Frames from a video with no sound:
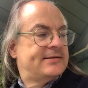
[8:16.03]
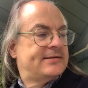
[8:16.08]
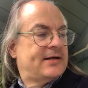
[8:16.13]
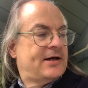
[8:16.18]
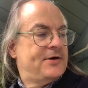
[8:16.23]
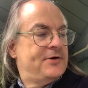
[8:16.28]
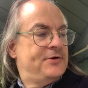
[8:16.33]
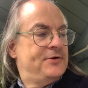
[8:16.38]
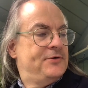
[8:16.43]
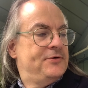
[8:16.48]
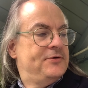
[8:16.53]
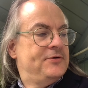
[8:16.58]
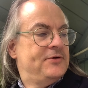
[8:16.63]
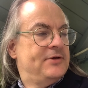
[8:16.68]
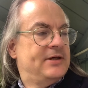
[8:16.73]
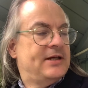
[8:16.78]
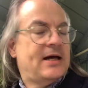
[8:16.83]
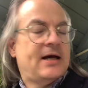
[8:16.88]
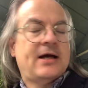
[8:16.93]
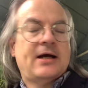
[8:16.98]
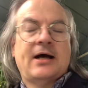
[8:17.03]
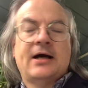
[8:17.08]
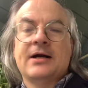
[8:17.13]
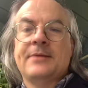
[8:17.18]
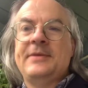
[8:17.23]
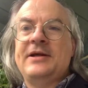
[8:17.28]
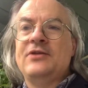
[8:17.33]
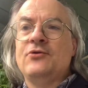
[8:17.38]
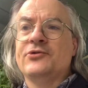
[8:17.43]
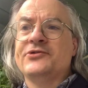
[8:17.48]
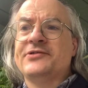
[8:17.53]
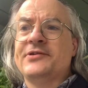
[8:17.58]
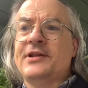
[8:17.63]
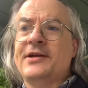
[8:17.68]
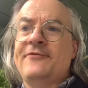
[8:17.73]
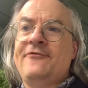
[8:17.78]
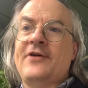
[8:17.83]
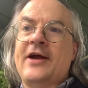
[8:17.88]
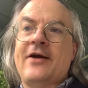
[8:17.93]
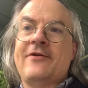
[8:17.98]
Also
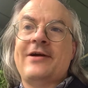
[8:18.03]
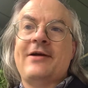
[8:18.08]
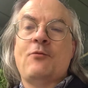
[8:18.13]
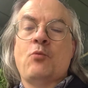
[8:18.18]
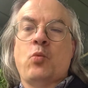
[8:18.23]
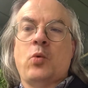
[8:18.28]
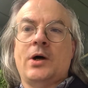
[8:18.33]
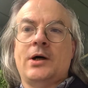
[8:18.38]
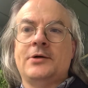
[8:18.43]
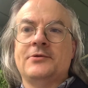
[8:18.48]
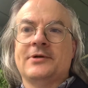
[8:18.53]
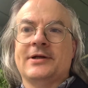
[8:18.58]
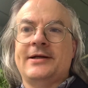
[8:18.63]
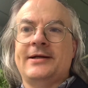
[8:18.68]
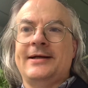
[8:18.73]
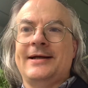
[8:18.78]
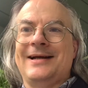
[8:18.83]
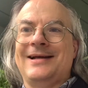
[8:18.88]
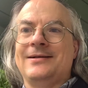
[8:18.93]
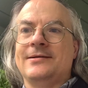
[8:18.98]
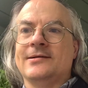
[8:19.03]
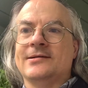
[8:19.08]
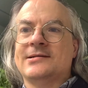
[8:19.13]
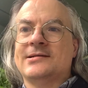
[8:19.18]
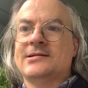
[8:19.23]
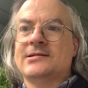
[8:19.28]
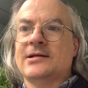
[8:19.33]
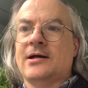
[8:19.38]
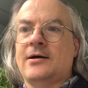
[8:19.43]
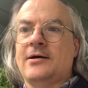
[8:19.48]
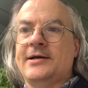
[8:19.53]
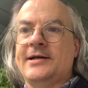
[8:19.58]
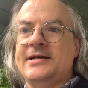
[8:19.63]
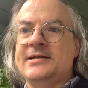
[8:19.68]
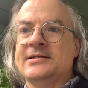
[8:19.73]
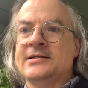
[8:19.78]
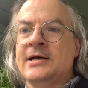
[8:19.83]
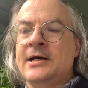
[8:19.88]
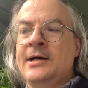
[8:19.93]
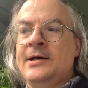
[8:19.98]
they vary wildly in
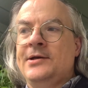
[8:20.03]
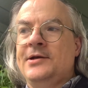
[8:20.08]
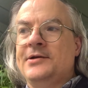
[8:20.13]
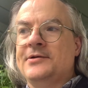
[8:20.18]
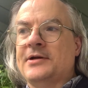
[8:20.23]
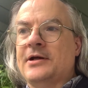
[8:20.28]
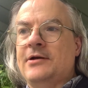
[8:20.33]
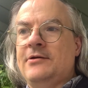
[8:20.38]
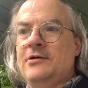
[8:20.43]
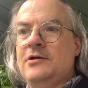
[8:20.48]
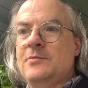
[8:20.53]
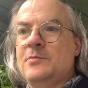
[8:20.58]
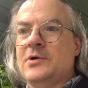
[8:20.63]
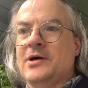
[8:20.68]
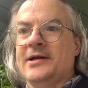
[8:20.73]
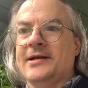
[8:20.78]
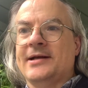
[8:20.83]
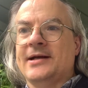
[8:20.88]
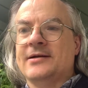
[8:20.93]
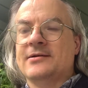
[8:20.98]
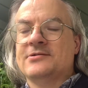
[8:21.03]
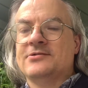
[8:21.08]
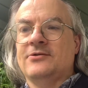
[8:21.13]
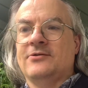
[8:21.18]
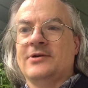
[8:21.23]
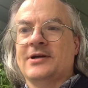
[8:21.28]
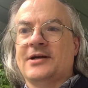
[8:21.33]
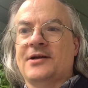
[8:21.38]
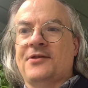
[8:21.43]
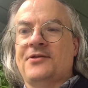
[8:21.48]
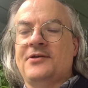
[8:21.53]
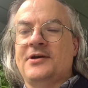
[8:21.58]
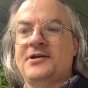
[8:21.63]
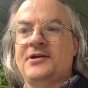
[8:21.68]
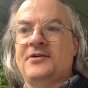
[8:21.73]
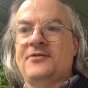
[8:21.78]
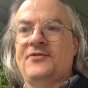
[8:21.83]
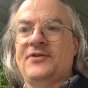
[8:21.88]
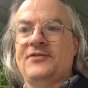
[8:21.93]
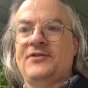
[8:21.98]
size. You know, you might get sort of like a
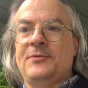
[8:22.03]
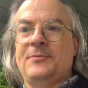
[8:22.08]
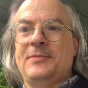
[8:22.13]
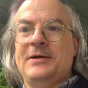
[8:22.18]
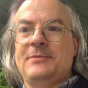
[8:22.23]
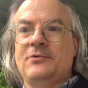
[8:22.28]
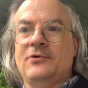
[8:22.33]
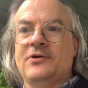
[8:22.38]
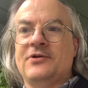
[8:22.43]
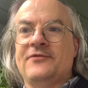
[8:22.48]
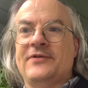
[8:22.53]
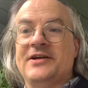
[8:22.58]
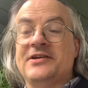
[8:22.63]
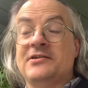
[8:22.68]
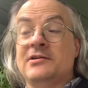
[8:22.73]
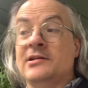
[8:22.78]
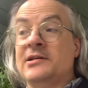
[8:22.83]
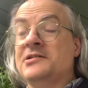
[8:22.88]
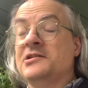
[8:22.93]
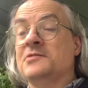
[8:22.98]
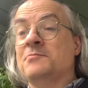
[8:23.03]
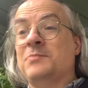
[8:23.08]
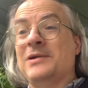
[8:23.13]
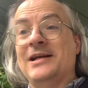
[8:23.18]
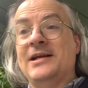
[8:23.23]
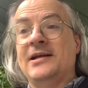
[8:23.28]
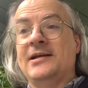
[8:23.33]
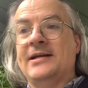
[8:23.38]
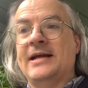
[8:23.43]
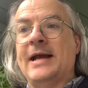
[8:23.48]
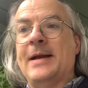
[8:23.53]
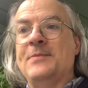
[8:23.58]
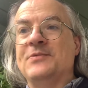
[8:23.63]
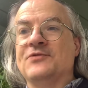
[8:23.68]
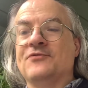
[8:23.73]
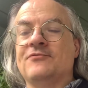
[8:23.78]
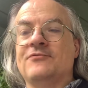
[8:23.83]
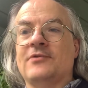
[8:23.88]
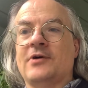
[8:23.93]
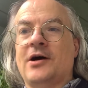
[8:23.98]
30 to 50 people convention and they're just playing
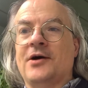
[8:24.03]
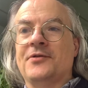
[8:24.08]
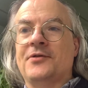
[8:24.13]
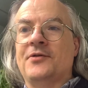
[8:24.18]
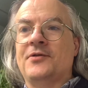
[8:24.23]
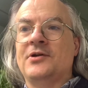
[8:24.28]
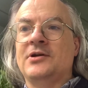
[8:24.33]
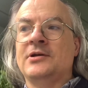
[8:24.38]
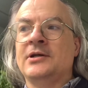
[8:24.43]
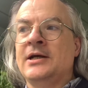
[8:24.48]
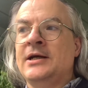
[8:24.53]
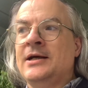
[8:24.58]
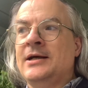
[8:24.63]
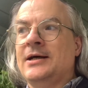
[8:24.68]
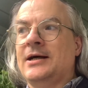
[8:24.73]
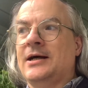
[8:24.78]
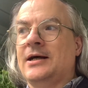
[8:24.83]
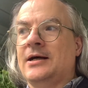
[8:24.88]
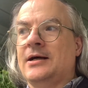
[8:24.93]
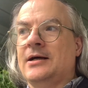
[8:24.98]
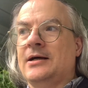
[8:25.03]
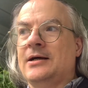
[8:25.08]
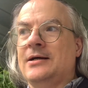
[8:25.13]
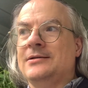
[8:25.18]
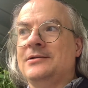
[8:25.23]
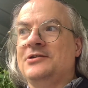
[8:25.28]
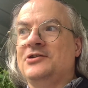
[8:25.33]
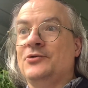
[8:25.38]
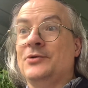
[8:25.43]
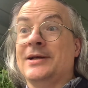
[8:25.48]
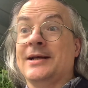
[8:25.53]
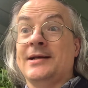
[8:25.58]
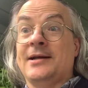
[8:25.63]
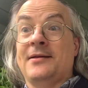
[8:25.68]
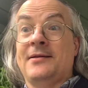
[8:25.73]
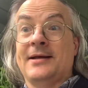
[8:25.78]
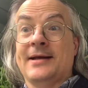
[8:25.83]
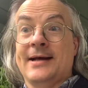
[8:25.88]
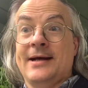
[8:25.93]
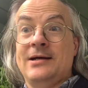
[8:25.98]
games rather than doing
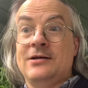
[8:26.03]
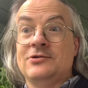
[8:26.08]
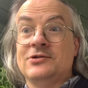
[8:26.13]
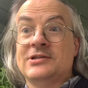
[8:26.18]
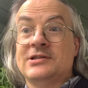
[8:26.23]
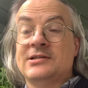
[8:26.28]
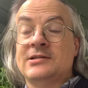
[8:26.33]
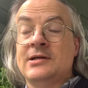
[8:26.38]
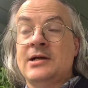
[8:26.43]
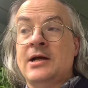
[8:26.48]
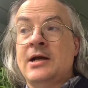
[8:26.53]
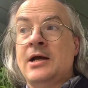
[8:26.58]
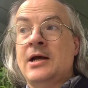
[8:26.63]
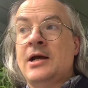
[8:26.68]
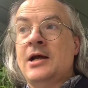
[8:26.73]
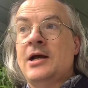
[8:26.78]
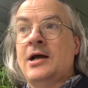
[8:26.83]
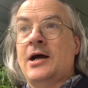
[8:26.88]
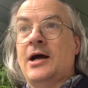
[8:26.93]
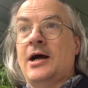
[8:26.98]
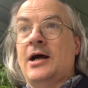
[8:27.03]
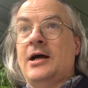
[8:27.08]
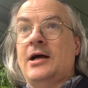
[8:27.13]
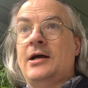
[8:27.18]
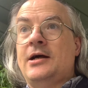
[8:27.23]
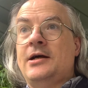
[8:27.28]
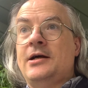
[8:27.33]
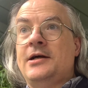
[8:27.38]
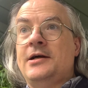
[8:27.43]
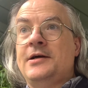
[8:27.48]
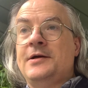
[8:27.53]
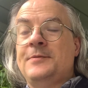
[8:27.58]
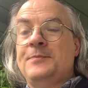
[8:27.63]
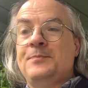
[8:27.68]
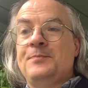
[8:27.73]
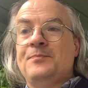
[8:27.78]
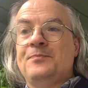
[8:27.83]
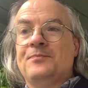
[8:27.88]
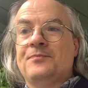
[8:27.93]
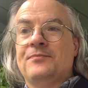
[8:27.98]
anything else.
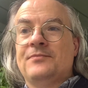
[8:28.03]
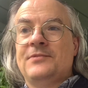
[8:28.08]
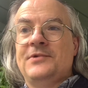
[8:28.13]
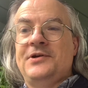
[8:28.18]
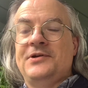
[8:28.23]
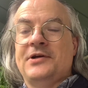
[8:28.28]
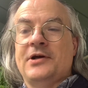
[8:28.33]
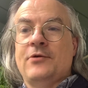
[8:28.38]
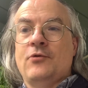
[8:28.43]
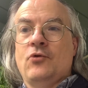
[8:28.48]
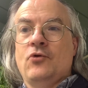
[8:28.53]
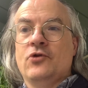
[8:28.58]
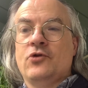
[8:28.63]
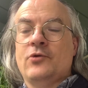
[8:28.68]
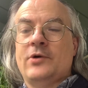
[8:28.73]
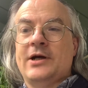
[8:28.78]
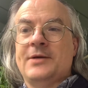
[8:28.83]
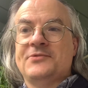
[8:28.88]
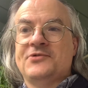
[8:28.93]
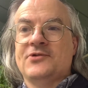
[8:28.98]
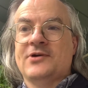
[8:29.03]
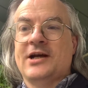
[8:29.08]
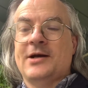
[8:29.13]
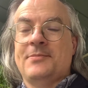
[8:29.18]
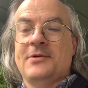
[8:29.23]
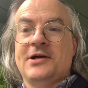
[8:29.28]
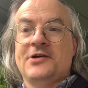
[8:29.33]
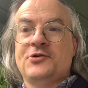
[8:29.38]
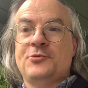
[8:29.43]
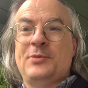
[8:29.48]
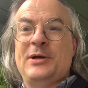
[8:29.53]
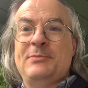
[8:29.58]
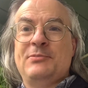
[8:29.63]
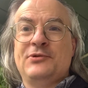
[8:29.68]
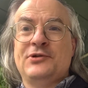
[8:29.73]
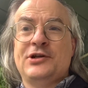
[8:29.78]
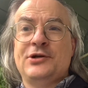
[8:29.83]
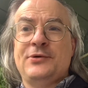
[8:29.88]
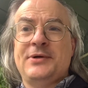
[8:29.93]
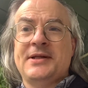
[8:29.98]
All the way up to a couple hundred
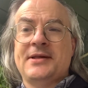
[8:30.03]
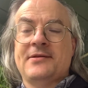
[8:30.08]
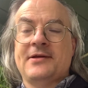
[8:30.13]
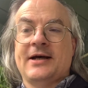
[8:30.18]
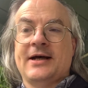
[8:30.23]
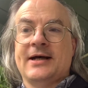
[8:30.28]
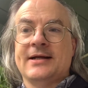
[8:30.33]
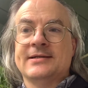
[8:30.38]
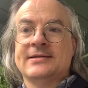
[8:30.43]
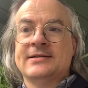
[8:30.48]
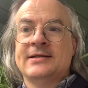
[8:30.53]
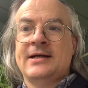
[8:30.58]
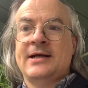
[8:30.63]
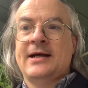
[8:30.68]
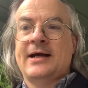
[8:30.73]
people doing that.